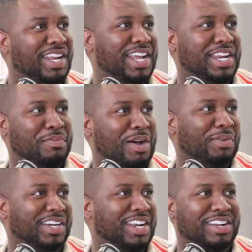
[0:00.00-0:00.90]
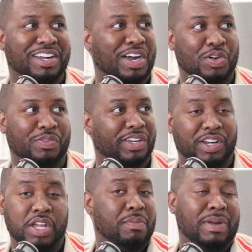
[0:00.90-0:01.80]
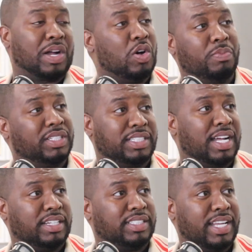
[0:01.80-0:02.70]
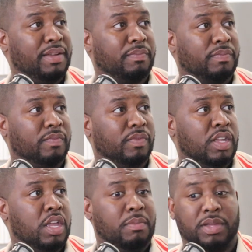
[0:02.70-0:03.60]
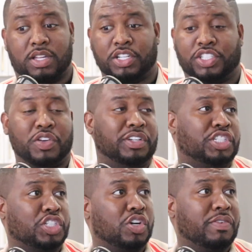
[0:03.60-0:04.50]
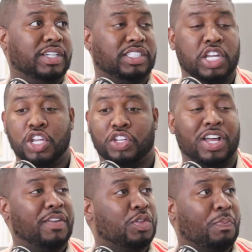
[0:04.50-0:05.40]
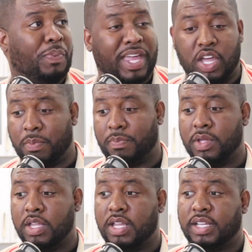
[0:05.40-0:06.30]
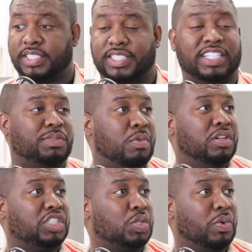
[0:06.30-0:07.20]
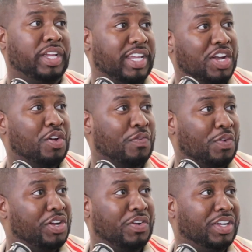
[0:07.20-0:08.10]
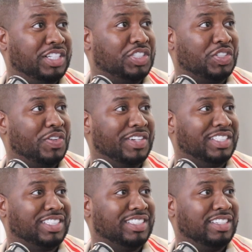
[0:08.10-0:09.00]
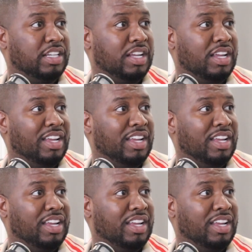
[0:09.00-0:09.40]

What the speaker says: everybody and their mama got a car over here. Back home, it's not the same because your insurance, you have to pay up 6 months to a year for your insurance.